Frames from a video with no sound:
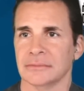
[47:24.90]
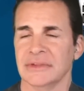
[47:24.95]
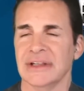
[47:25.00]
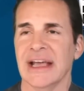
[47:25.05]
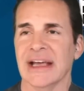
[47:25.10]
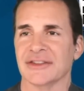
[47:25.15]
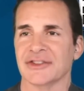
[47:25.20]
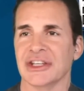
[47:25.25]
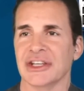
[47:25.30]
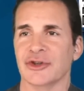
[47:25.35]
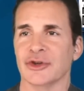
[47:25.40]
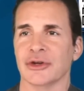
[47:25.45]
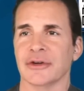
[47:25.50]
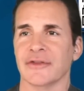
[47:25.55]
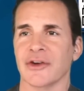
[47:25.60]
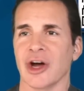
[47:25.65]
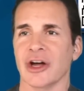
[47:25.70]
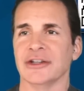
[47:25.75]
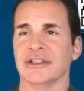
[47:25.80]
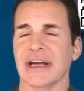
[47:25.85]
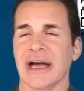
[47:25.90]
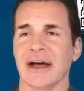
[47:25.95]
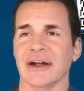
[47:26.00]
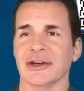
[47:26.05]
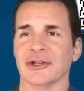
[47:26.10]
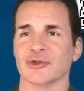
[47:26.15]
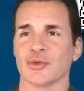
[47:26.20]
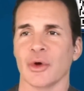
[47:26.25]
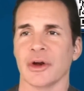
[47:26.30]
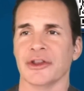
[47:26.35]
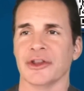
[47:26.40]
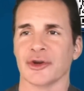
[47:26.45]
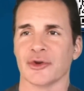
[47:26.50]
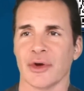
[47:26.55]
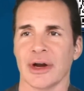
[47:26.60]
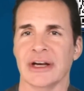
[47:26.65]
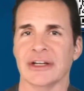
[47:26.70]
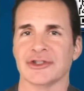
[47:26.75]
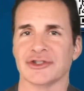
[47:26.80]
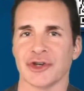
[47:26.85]
Yes, he could have gone down as one of the
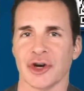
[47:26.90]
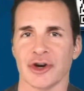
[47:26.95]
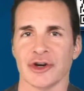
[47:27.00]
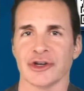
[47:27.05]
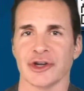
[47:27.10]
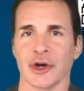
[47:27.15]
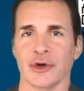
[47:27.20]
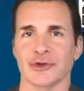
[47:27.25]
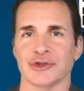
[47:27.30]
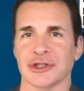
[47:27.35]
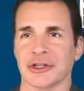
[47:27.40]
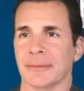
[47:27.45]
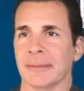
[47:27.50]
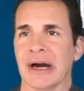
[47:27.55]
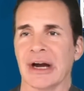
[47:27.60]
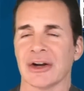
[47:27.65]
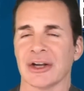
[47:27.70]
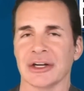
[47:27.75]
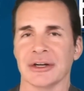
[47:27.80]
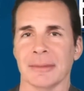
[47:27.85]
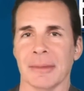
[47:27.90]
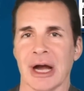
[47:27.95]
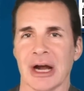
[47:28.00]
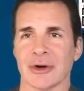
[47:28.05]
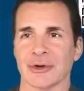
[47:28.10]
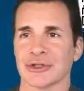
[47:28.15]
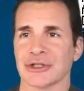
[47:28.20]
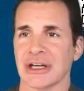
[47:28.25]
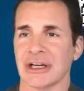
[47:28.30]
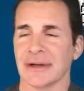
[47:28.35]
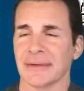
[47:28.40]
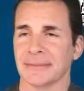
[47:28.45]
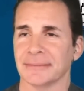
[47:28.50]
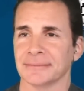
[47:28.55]
greatest turncoats in American democracy.